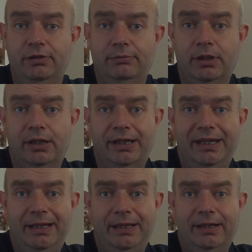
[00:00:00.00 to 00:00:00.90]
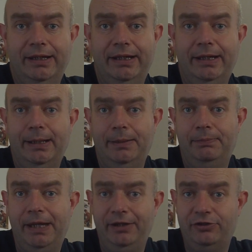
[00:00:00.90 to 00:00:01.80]
to my uh,
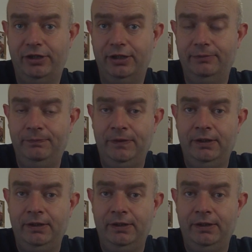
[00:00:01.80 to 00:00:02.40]
Patreon